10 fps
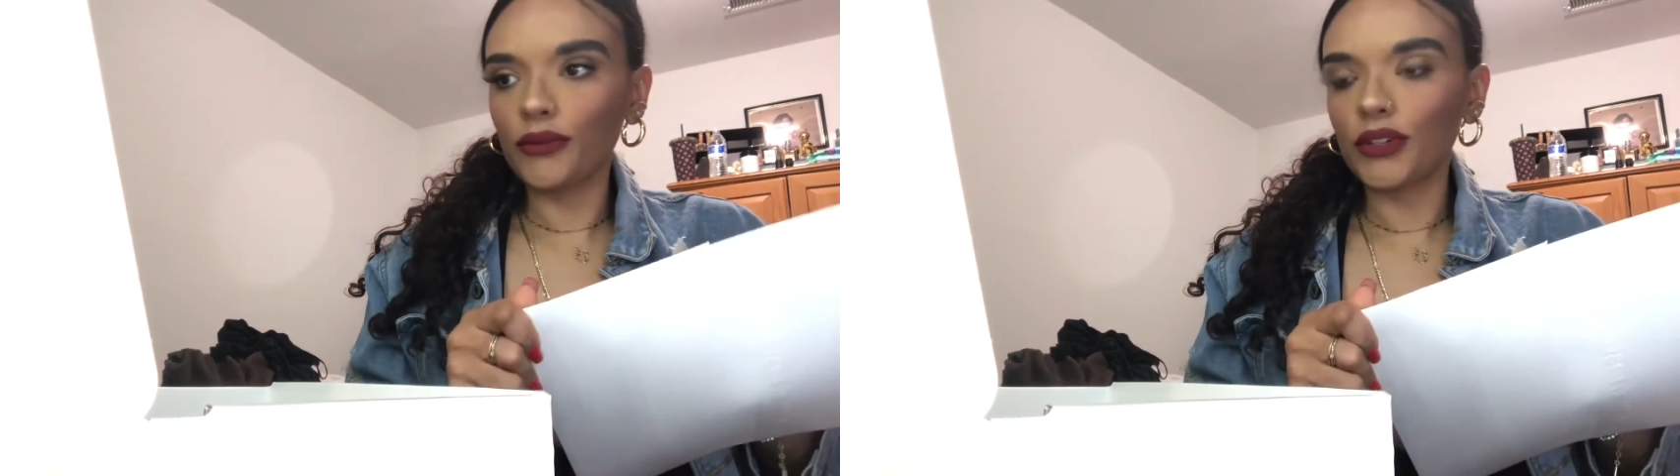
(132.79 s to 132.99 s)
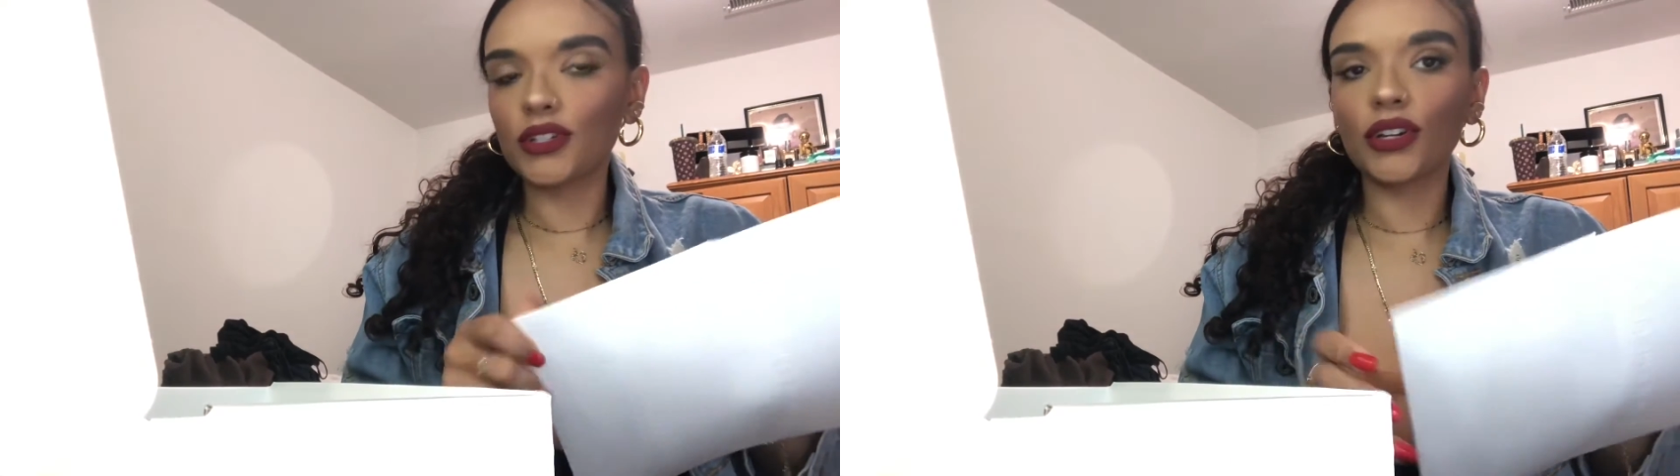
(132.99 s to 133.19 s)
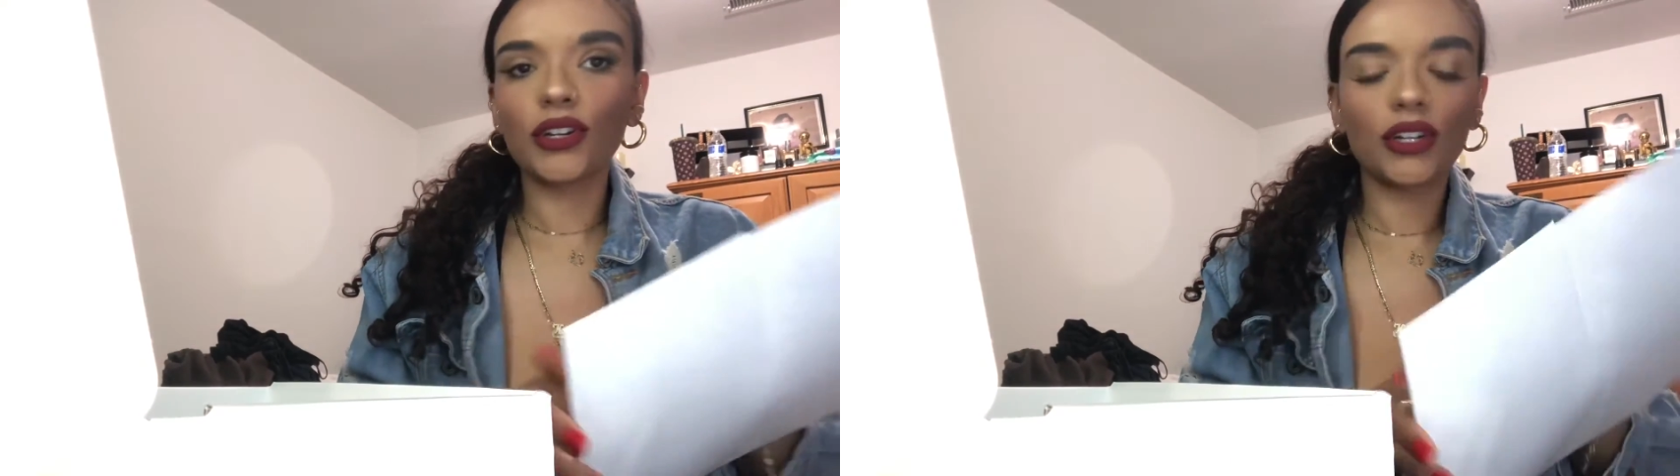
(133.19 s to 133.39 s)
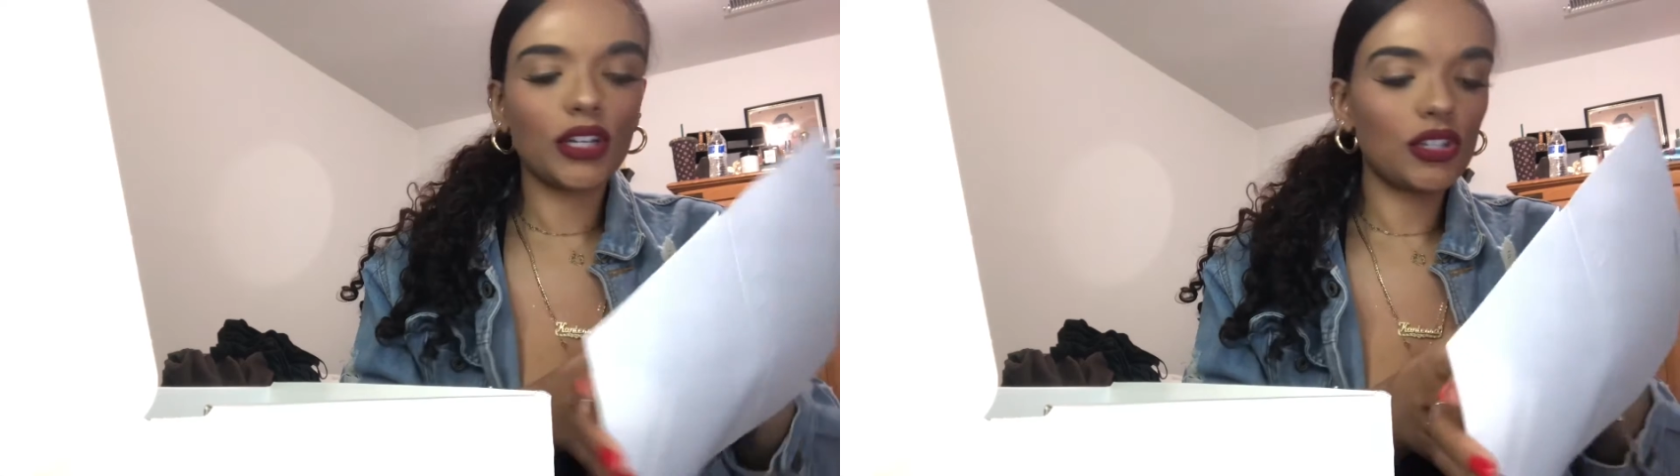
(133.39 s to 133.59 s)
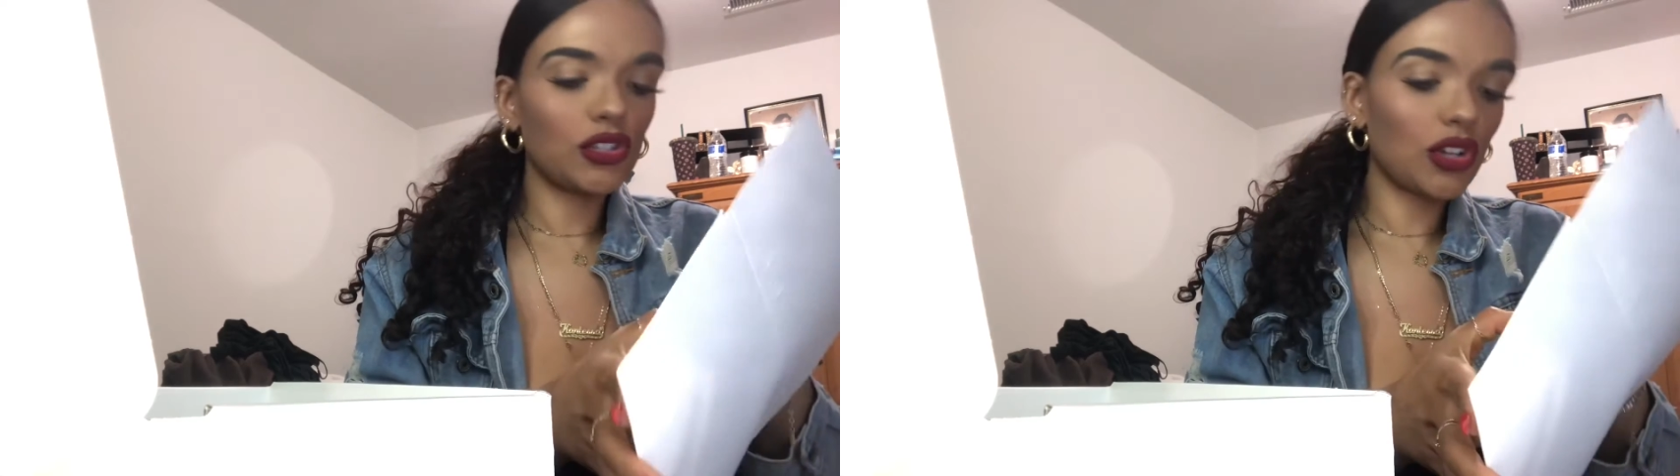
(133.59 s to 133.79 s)
return
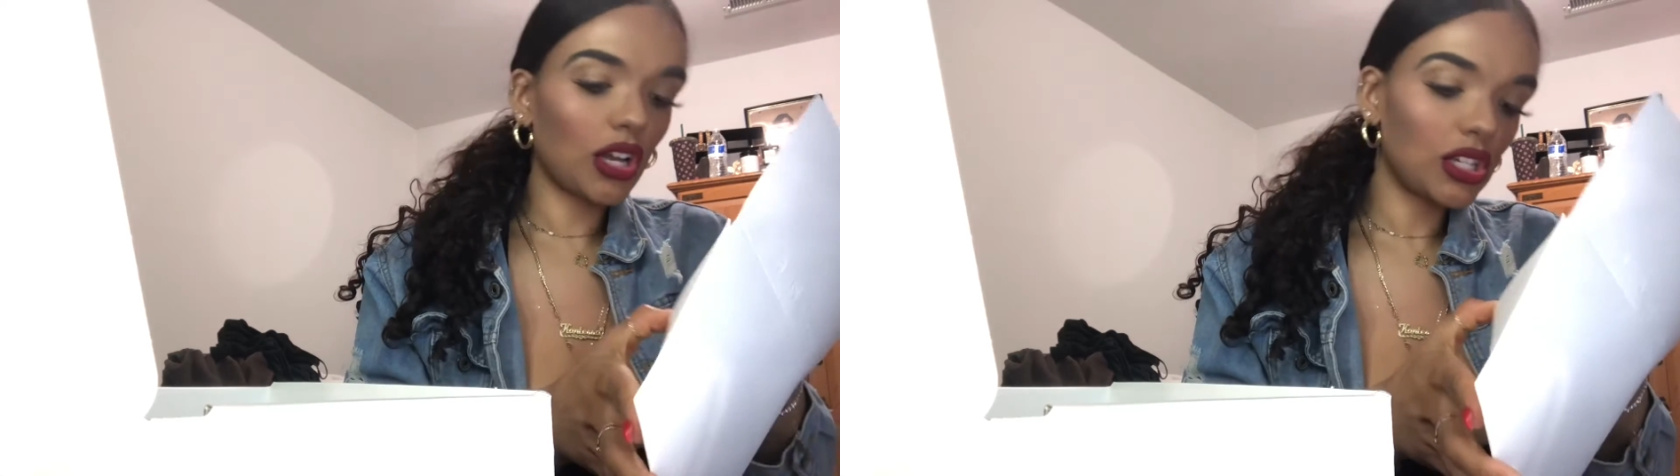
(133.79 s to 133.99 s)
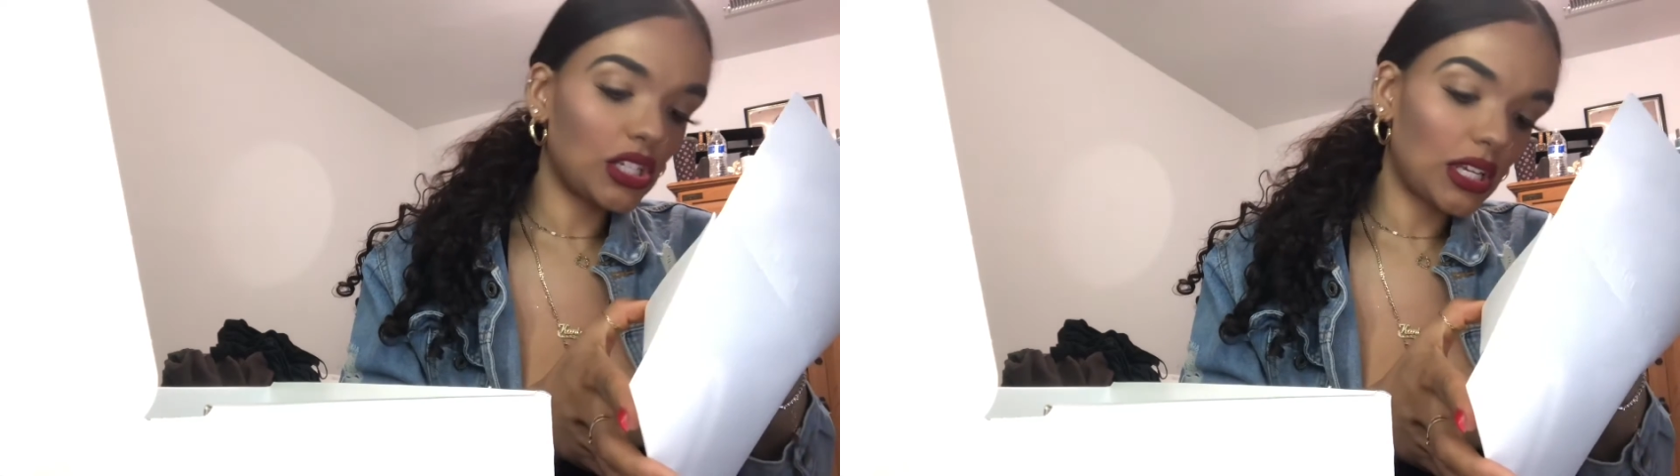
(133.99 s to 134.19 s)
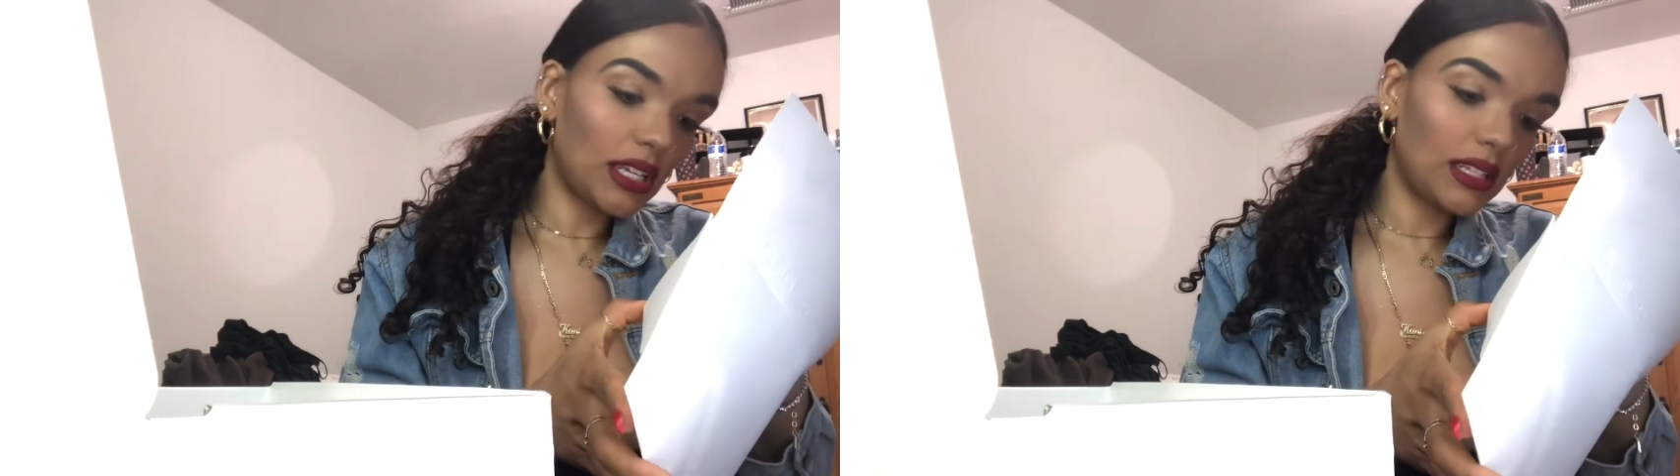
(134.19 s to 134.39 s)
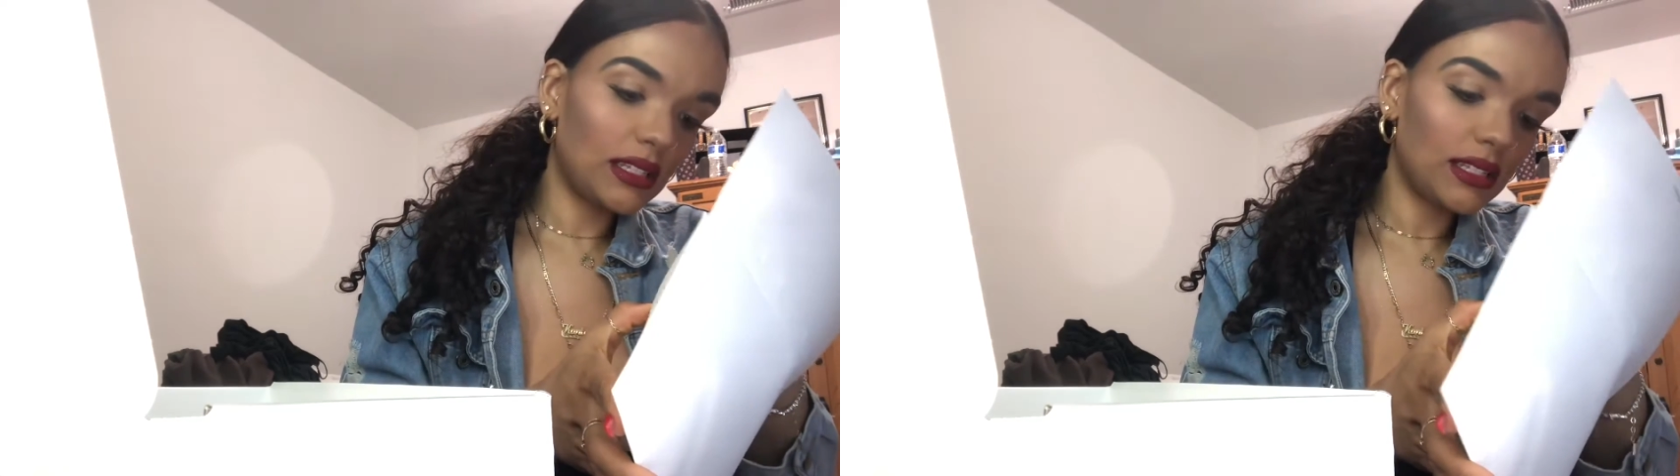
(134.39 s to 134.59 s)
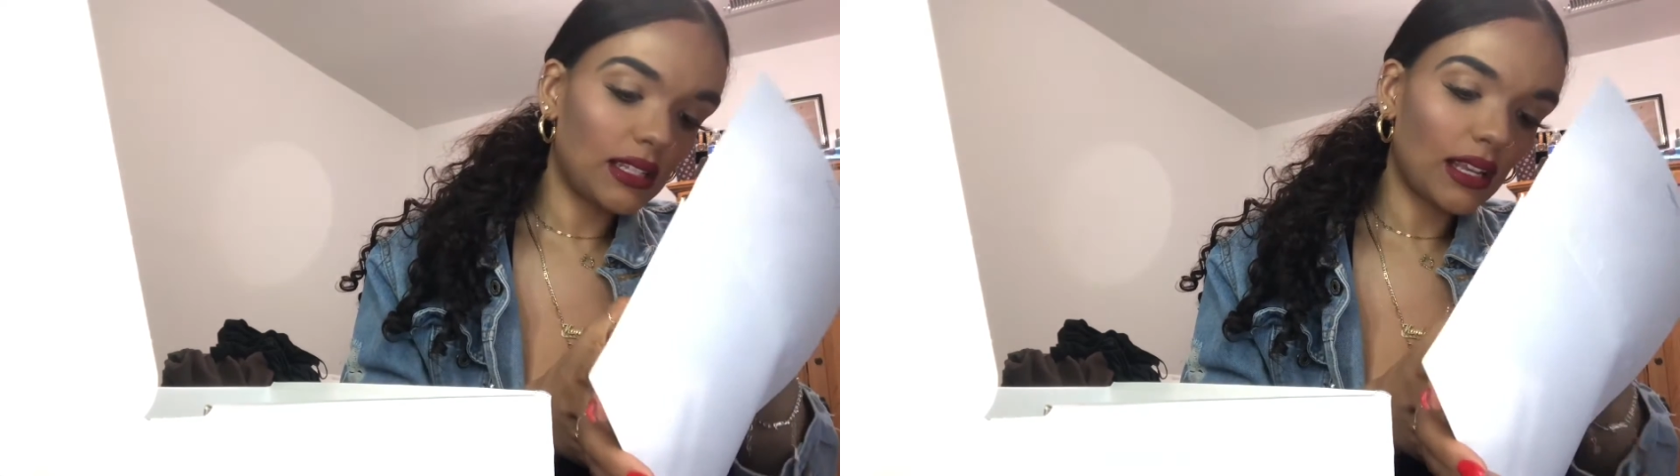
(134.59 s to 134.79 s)

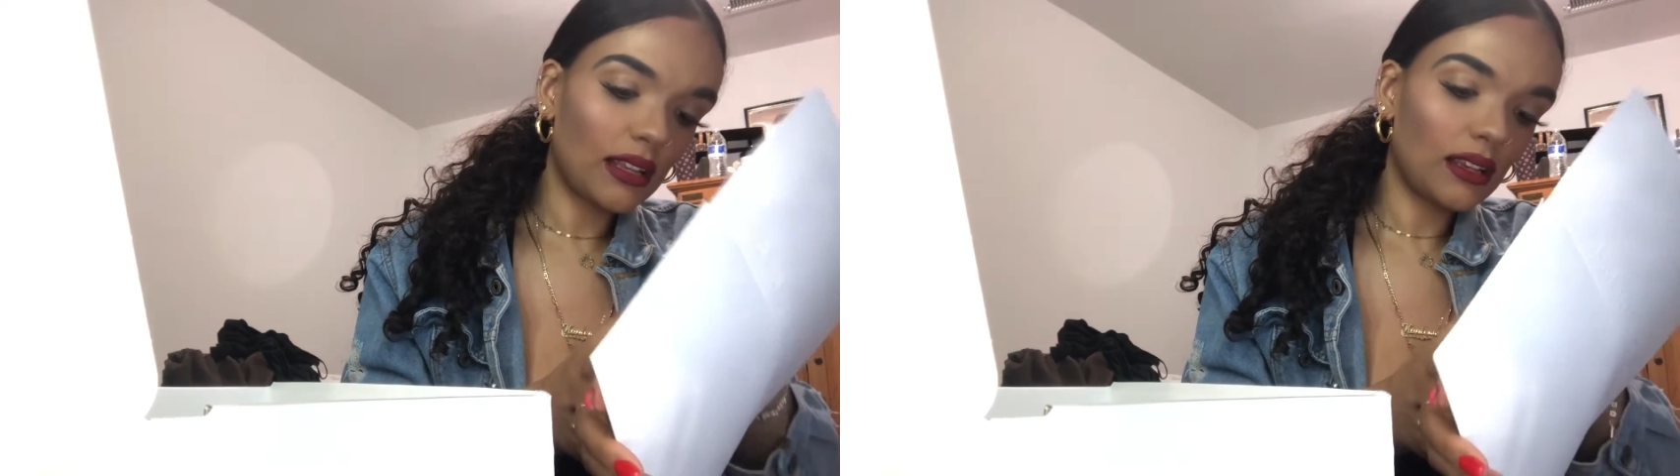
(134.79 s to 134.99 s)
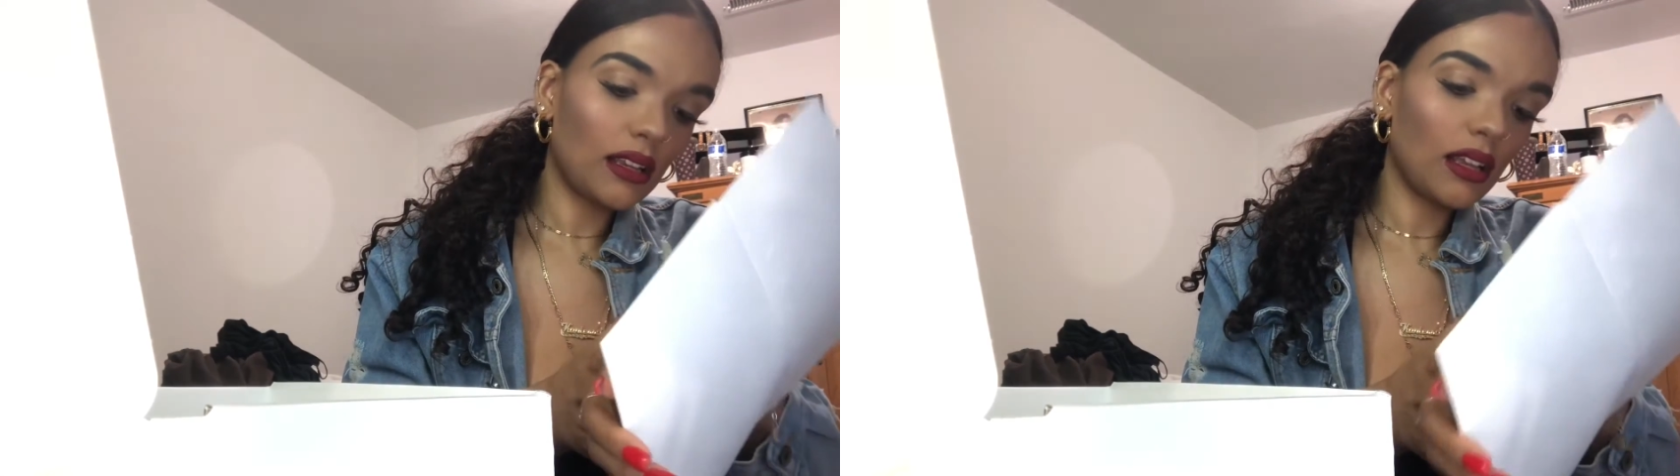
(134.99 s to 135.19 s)
instructions and,